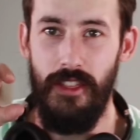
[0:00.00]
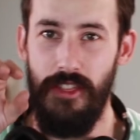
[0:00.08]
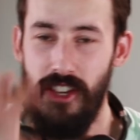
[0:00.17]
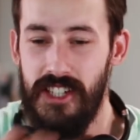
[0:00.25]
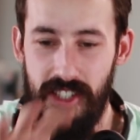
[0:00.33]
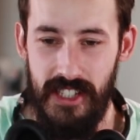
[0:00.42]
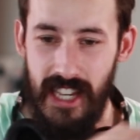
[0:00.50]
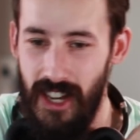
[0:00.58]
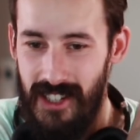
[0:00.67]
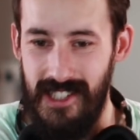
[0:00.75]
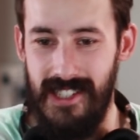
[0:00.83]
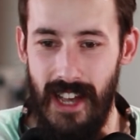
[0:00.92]
This
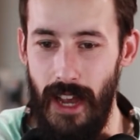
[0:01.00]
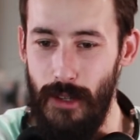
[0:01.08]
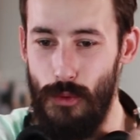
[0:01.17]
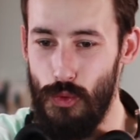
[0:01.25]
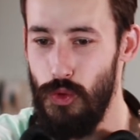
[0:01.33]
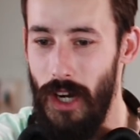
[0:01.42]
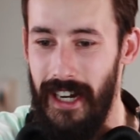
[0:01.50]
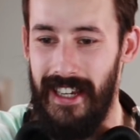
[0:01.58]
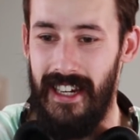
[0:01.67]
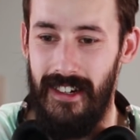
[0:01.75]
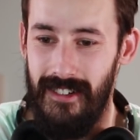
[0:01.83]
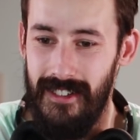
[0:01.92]
neon sign right
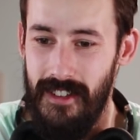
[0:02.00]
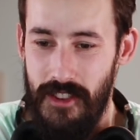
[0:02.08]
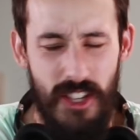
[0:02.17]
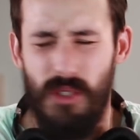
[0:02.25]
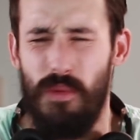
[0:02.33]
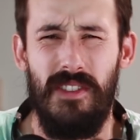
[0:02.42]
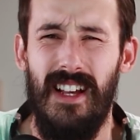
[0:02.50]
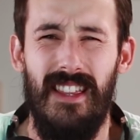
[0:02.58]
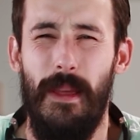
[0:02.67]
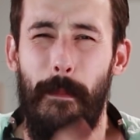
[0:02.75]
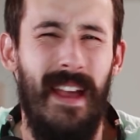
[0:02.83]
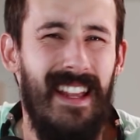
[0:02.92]
here, this was
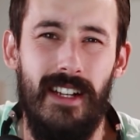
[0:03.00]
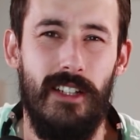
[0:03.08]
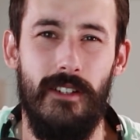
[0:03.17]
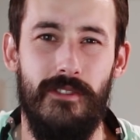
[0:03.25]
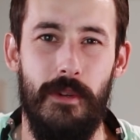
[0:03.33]
like the pinnacle of